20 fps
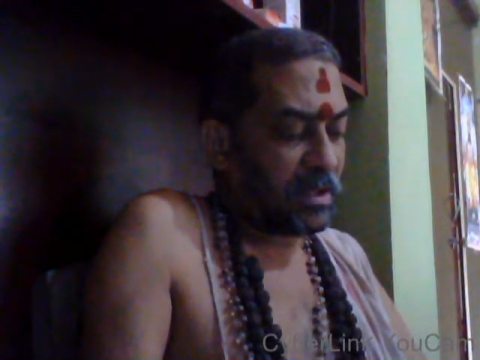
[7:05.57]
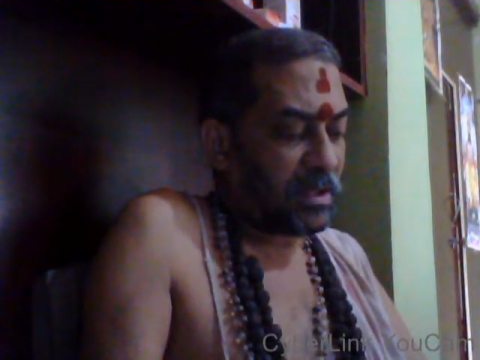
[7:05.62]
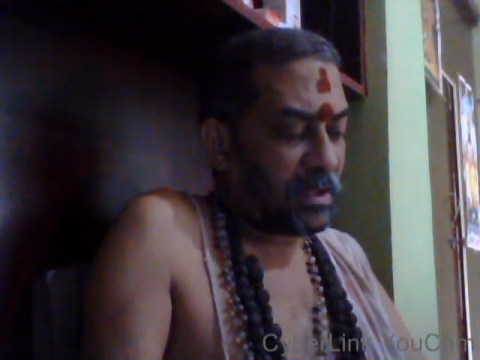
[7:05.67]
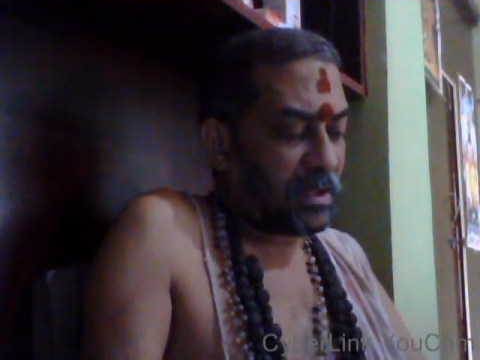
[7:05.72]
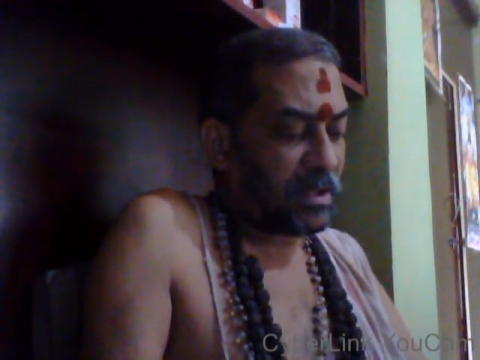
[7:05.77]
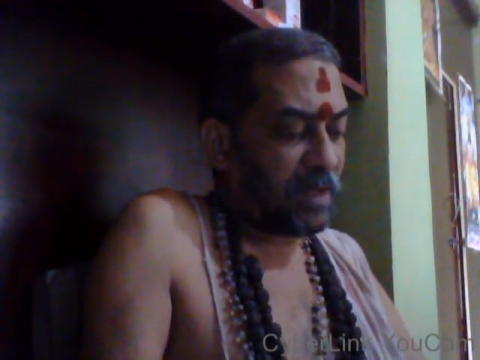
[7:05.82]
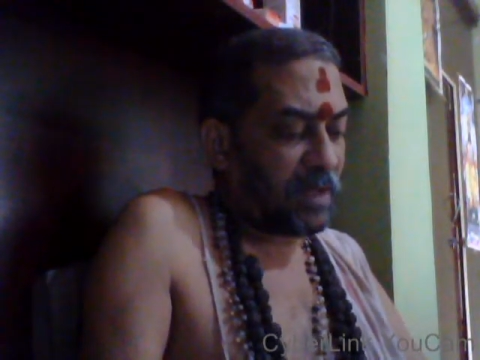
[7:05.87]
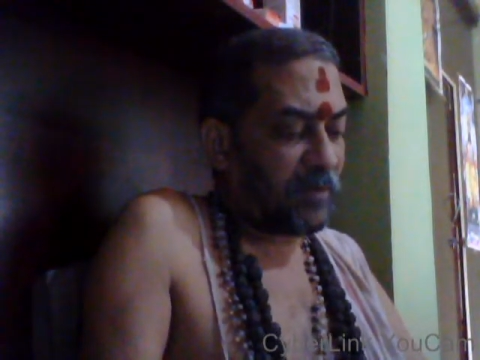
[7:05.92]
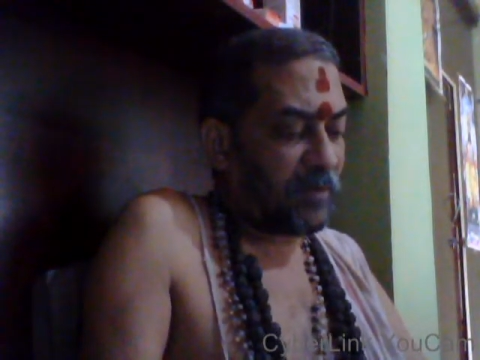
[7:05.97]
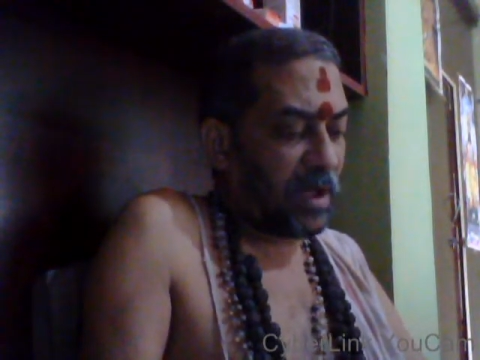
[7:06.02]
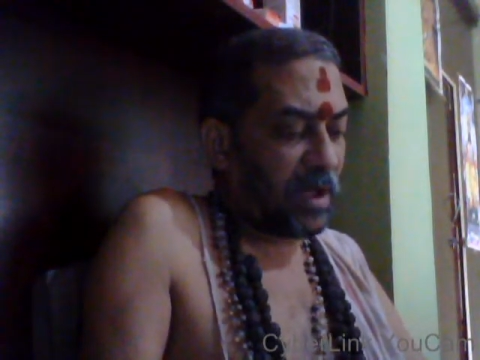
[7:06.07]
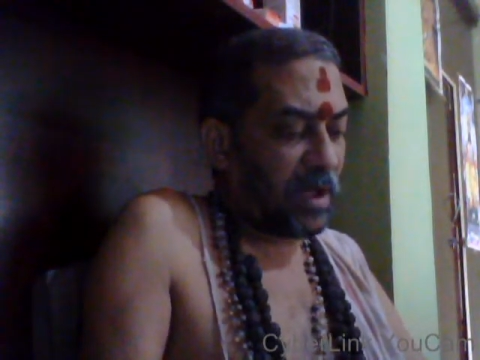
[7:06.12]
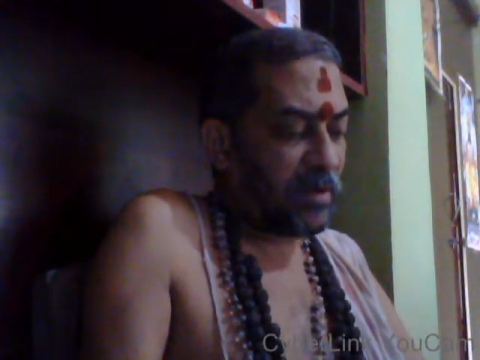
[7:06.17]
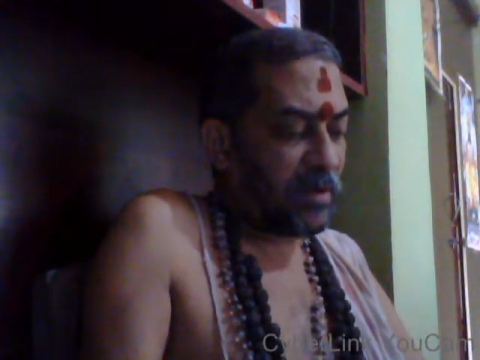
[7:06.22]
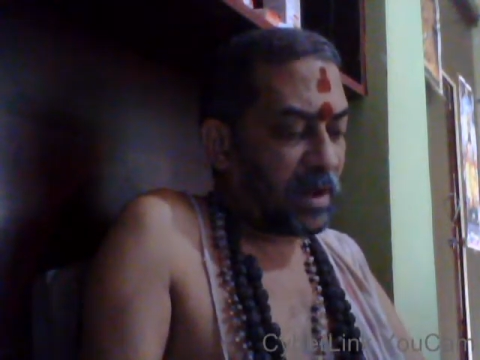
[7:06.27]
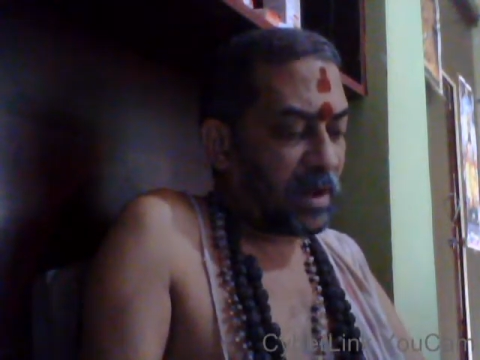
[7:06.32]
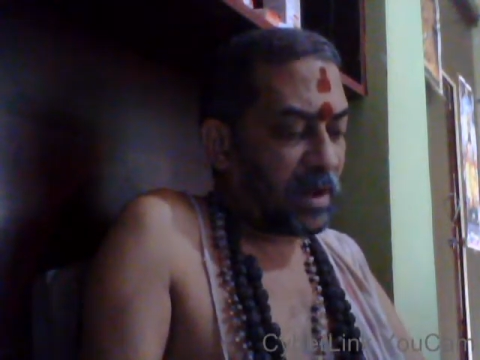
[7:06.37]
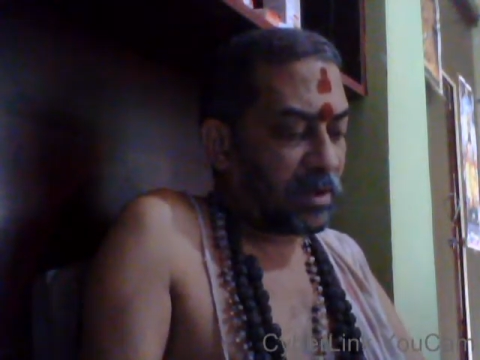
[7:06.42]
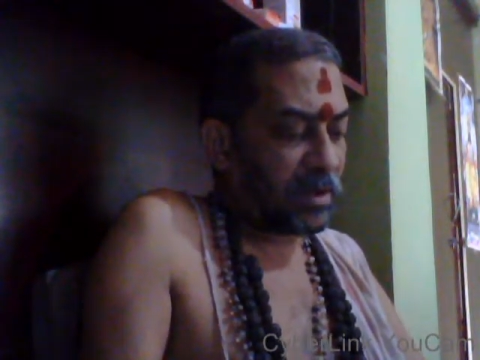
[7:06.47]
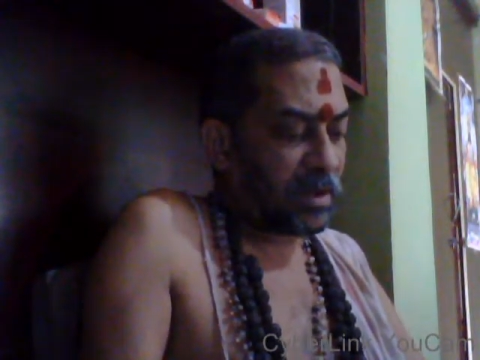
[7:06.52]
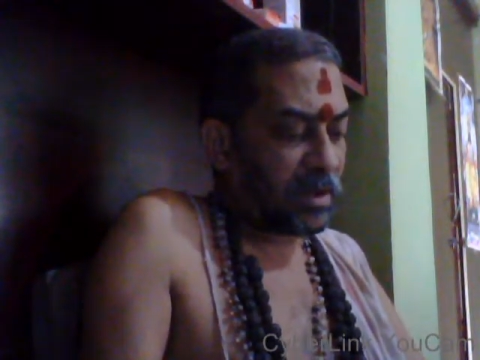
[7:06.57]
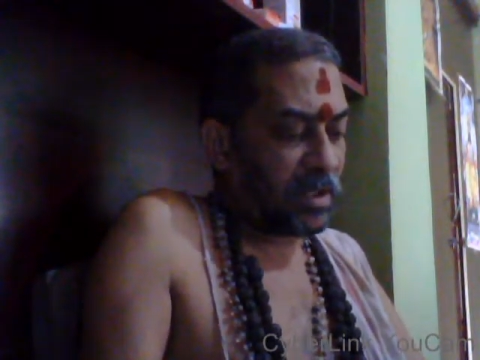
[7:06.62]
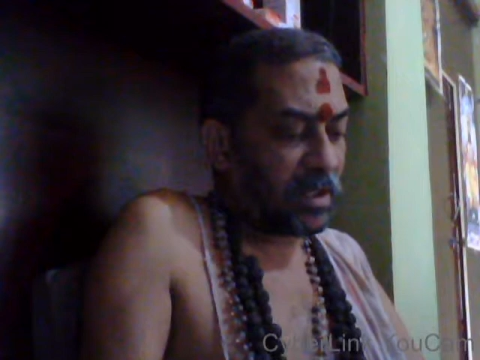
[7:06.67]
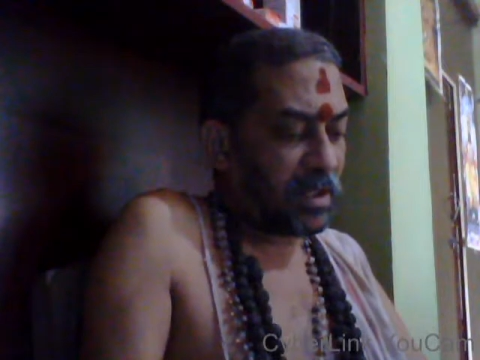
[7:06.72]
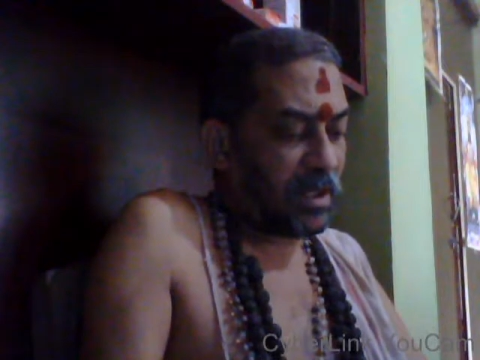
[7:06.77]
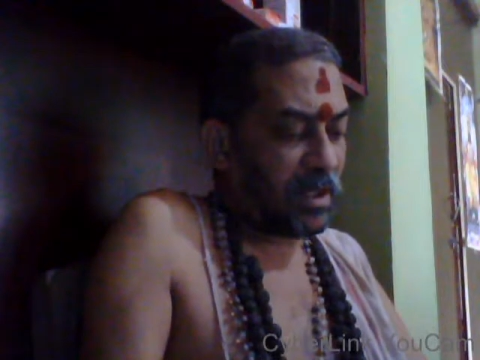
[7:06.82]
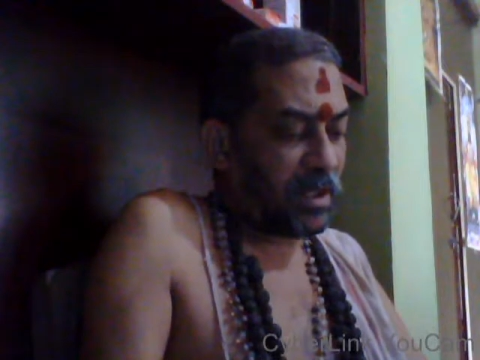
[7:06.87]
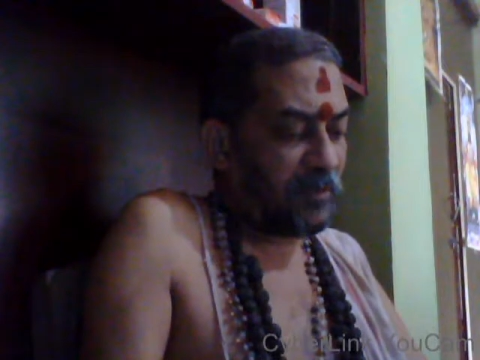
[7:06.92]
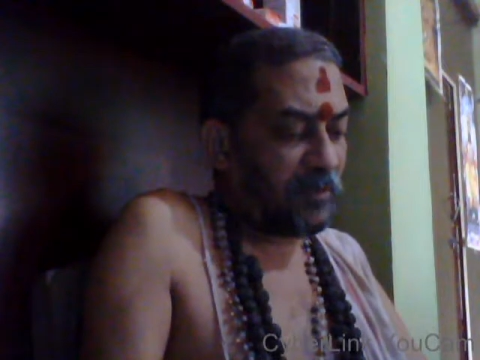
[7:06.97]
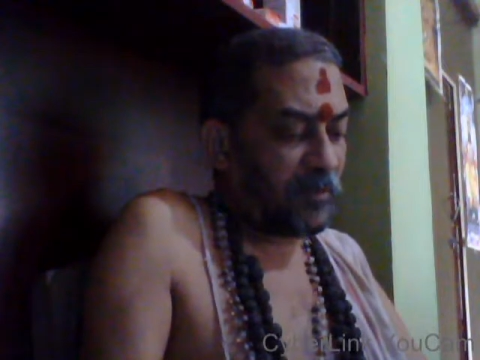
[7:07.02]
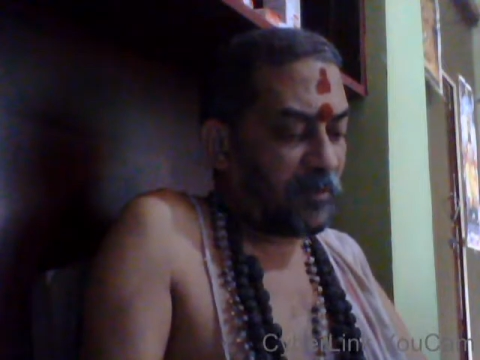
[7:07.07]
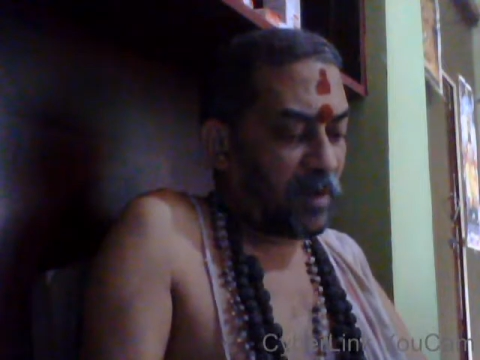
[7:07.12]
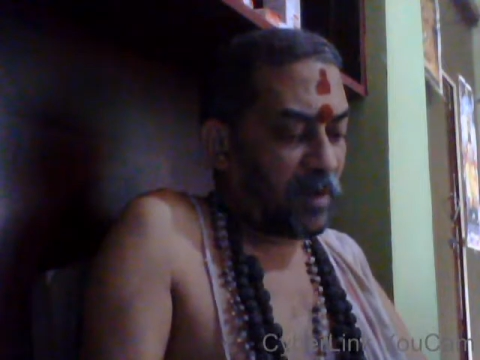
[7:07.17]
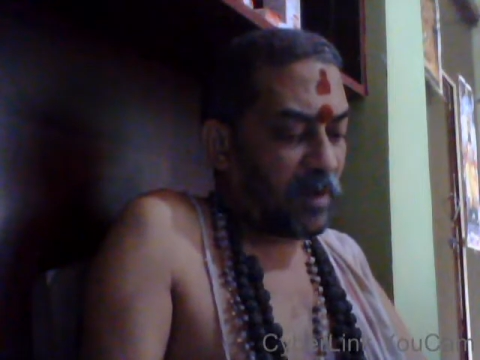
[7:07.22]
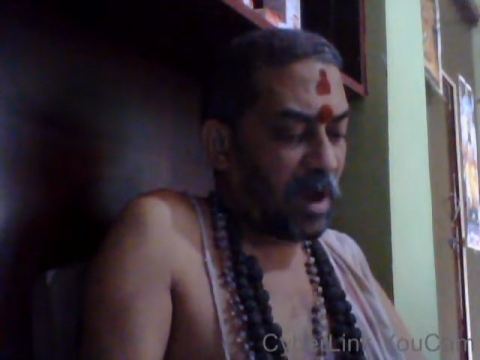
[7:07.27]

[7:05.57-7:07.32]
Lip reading: a favor if,